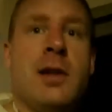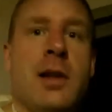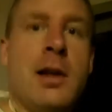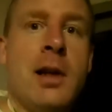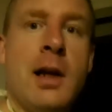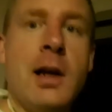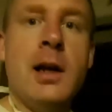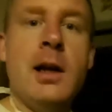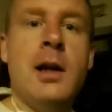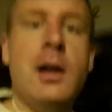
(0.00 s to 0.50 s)

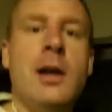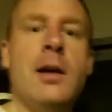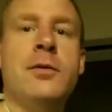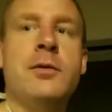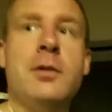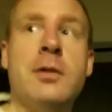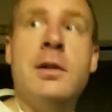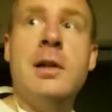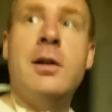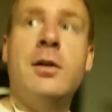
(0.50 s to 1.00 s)
today
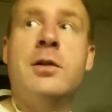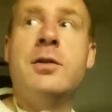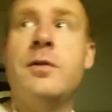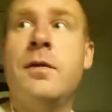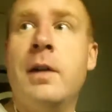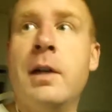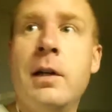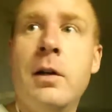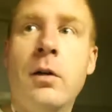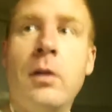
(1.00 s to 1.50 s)
after Darren's
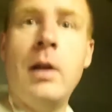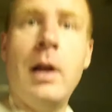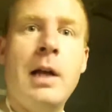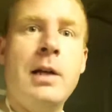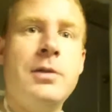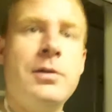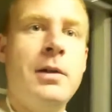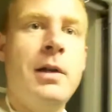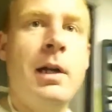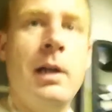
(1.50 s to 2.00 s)
video
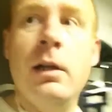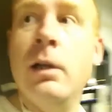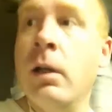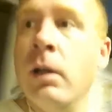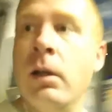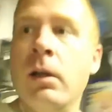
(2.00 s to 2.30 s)
last night.